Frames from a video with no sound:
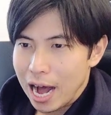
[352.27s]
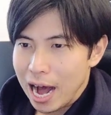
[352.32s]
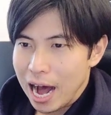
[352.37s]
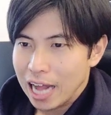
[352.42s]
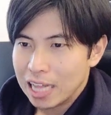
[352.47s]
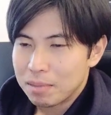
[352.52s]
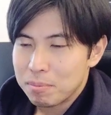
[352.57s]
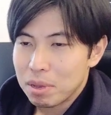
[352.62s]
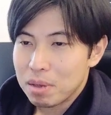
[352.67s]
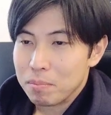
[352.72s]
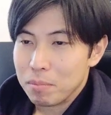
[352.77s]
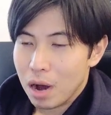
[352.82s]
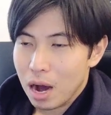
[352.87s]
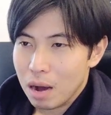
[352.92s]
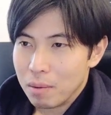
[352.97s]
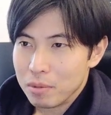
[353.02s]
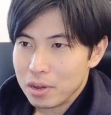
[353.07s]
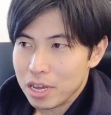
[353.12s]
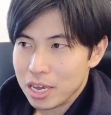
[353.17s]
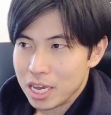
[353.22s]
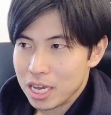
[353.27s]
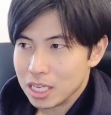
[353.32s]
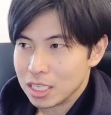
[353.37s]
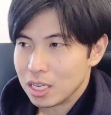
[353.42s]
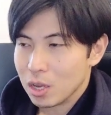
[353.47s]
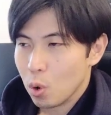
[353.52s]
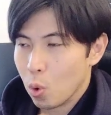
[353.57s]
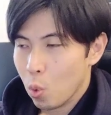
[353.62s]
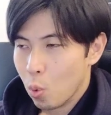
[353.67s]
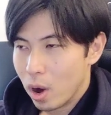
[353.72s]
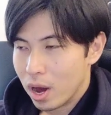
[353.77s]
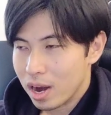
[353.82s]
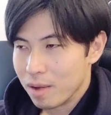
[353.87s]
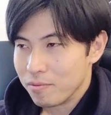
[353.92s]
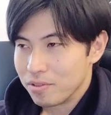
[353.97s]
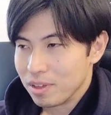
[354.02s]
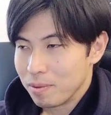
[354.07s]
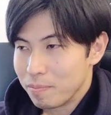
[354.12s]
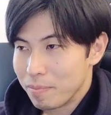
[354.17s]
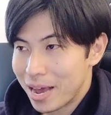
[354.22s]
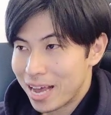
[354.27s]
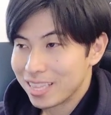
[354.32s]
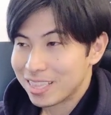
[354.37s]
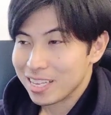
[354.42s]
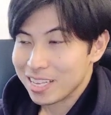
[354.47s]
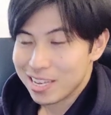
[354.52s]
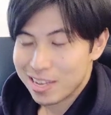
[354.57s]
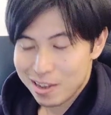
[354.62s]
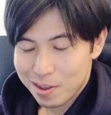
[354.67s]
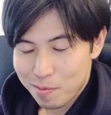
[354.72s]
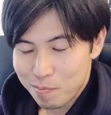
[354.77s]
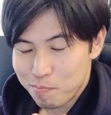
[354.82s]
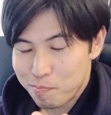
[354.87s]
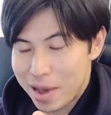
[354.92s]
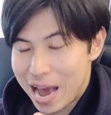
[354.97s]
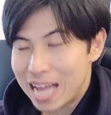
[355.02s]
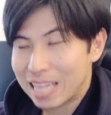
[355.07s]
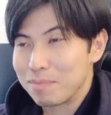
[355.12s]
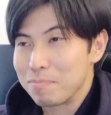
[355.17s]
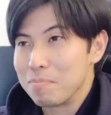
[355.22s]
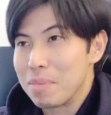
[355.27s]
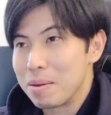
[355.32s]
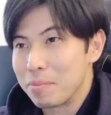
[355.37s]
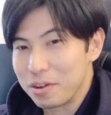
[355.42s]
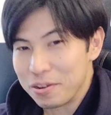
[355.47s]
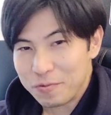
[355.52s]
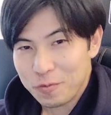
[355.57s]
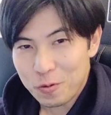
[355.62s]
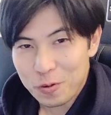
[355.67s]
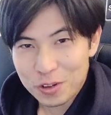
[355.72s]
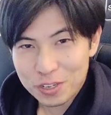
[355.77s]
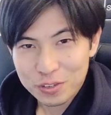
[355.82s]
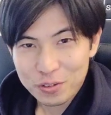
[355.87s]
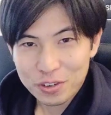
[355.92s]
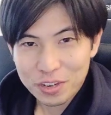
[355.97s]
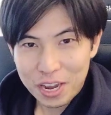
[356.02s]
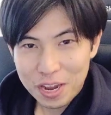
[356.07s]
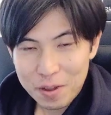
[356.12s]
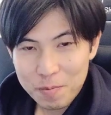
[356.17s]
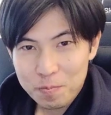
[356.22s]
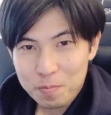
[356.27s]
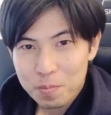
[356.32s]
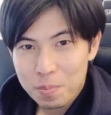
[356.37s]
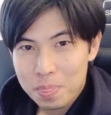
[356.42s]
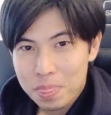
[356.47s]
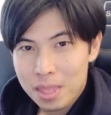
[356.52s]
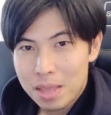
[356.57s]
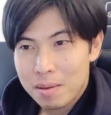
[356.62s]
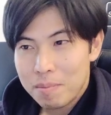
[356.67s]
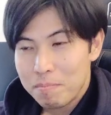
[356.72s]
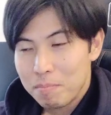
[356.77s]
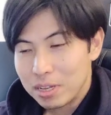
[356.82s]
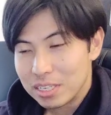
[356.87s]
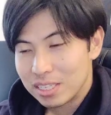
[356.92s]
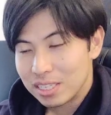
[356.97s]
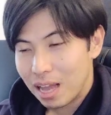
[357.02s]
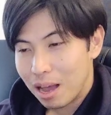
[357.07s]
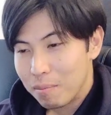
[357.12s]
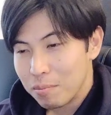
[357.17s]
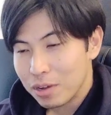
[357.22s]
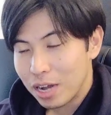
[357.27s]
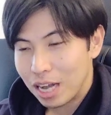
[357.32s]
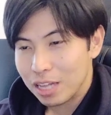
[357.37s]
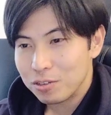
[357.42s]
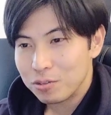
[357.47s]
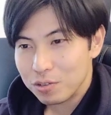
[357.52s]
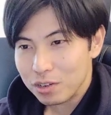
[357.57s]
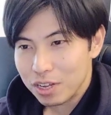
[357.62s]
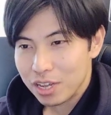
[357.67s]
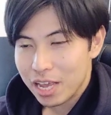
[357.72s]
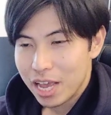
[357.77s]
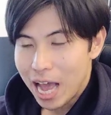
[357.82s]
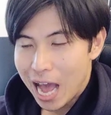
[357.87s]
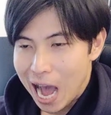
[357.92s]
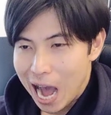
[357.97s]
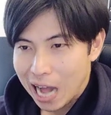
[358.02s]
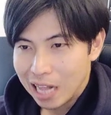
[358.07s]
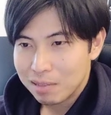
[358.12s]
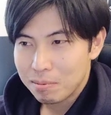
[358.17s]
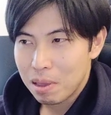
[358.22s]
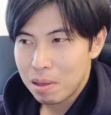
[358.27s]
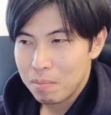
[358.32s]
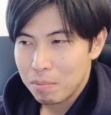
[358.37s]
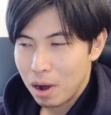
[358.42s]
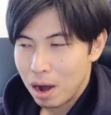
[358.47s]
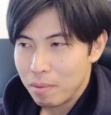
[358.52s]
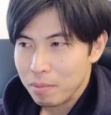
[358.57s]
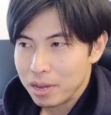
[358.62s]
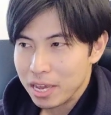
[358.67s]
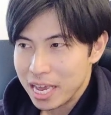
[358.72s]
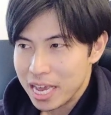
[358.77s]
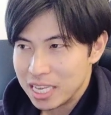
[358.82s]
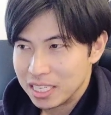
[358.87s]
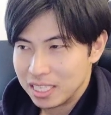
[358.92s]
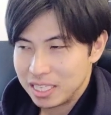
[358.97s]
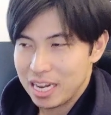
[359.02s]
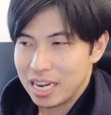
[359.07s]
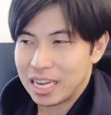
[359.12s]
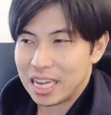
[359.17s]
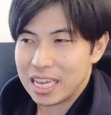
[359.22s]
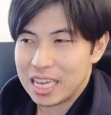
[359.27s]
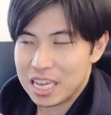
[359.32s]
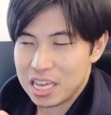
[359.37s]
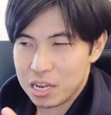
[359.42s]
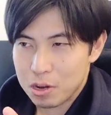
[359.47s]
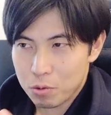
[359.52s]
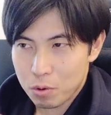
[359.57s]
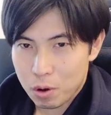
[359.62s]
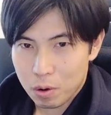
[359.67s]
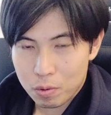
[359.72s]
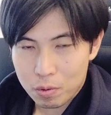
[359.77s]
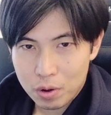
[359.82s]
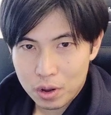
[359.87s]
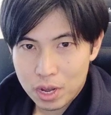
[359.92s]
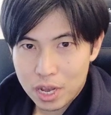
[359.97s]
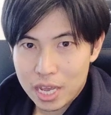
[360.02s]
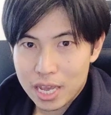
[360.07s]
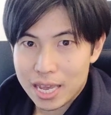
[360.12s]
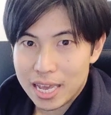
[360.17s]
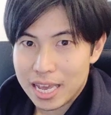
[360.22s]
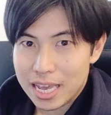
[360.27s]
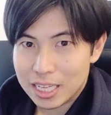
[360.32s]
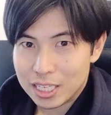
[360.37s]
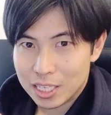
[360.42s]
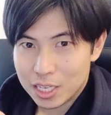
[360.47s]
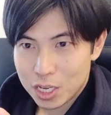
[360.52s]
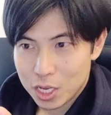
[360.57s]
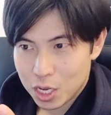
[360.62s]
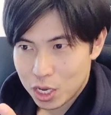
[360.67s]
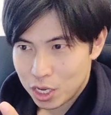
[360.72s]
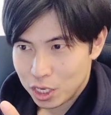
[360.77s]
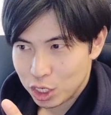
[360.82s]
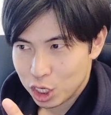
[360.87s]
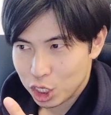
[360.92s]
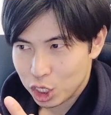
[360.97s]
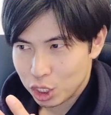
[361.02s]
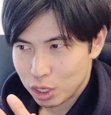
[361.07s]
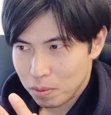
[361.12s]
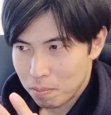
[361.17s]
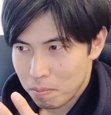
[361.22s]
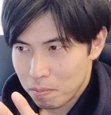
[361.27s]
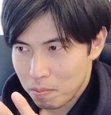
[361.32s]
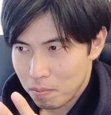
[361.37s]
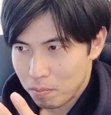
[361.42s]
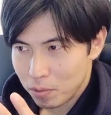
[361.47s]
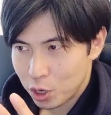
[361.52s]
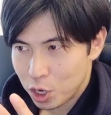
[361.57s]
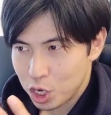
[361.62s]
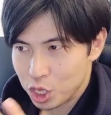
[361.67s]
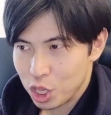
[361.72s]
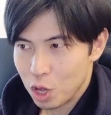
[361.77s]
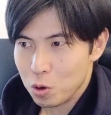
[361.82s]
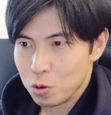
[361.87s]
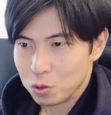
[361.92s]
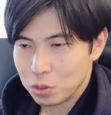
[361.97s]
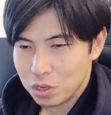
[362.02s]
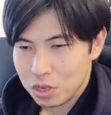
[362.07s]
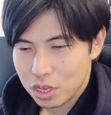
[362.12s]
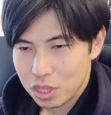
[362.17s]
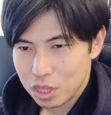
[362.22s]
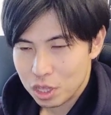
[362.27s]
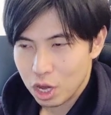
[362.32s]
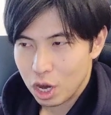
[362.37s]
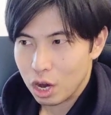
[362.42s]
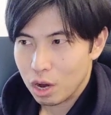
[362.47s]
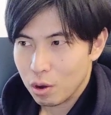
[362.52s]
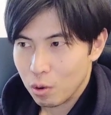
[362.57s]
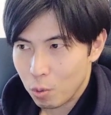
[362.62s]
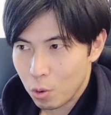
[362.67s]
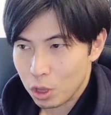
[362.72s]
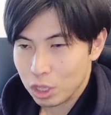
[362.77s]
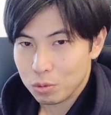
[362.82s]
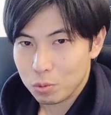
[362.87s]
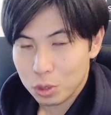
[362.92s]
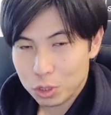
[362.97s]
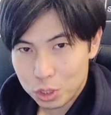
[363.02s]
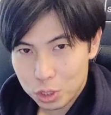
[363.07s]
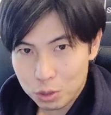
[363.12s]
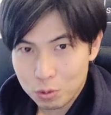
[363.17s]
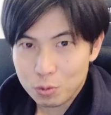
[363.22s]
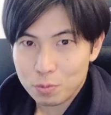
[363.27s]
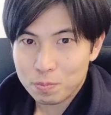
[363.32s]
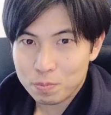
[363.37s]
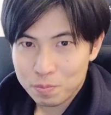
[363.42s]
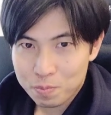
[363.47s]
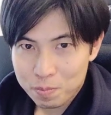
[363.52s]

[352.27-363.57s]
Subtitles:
atomic bomb is one of the bad memory for us, okay? But some country, atomic bomb is like a hero. It just closed the World War II.